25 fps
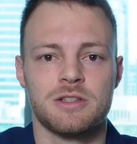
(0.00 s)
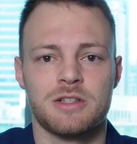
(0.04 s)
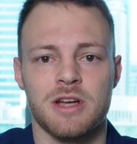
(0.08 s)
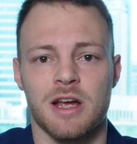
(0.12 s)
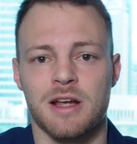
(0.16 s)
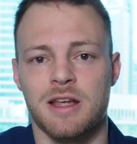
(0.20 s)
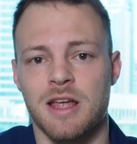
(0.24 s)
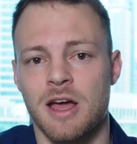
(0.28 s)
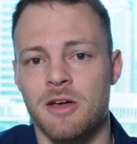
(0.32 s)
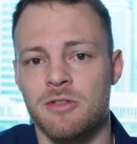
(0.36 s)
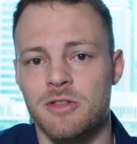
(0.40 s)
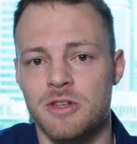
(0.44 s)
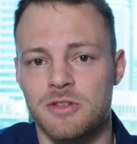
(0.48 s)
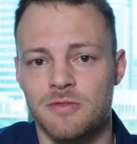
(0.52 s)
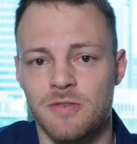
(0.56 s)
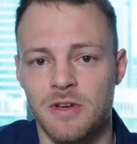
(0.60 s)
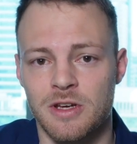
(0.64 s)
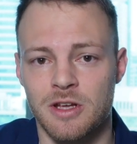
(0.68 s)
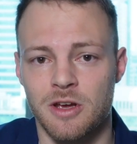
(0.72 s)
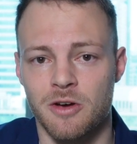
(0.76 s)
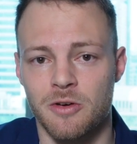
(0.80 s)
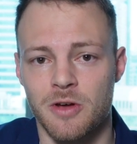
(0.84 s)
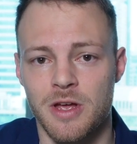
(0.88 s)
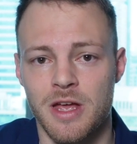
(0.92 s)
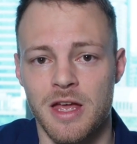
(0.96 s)
Check out this
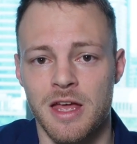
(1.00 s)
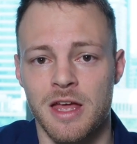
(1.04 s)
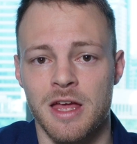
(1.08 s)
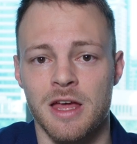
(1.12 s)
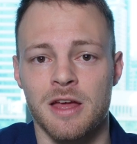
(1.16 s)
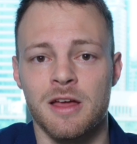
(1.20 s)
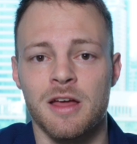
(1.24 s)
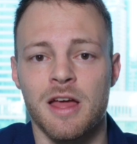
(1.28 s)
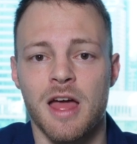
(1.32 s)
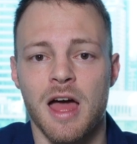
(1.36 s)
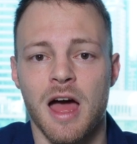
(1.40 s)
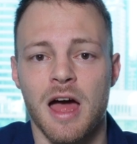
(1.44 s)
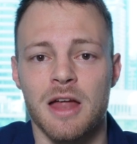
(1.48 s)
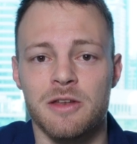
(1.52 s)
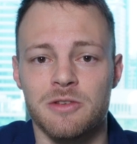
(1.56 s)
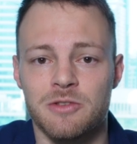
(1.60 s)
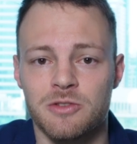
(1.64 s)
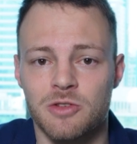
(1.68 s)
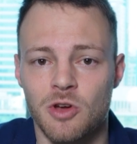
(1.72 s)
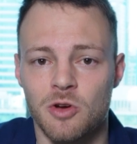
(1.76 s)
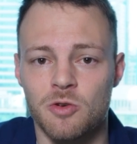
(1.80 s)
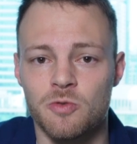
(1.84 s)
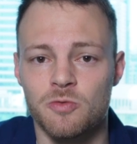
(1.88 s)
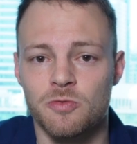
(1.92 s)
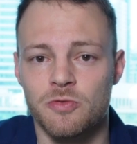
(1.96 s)
video here and
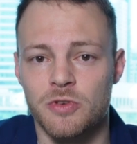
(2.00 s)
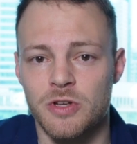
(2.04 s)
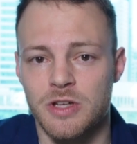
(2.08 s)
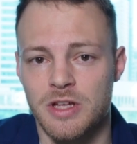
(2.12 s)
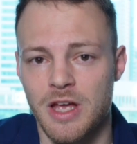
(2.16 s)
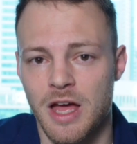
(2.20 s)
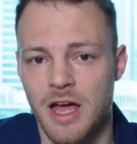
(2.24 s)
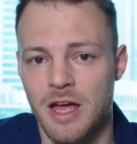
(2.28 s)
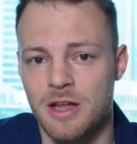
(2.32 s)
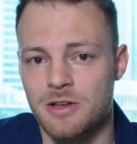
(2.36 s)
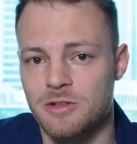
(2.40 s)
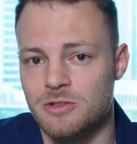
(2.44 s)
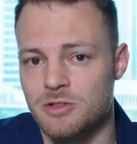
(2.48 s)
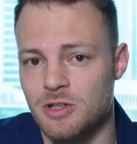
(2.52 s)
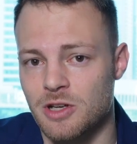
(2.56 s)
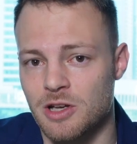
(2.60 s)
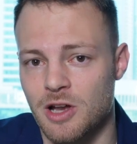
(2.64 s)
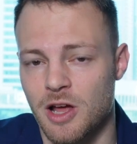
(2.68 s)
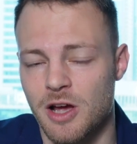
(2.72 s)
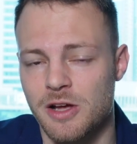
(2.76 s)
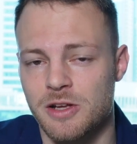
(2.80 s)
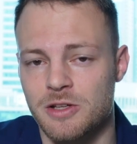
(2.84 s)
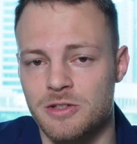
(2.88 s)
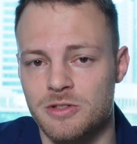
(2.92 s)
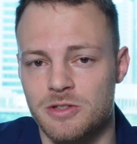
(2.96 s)
don't forget to
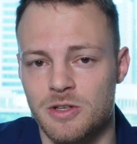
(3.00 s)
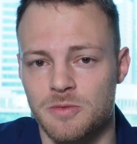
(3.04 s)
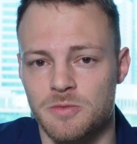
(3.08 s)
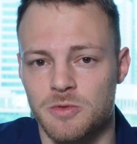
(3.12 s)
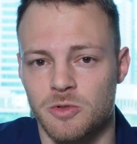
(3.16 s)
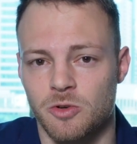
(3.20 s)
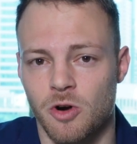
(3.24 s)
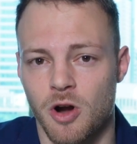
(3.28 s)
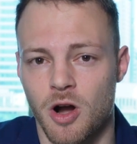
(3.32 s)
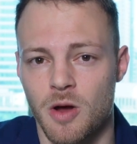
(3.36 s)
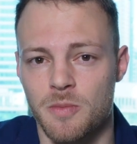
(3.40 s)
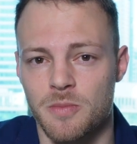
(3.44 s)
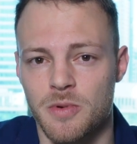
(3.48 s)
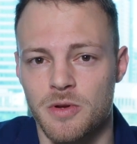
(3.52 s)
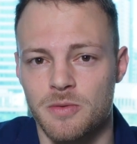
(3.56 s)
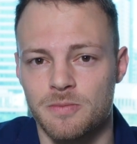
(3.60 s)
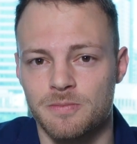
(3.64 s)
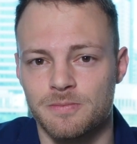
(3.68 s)
like and subscribe.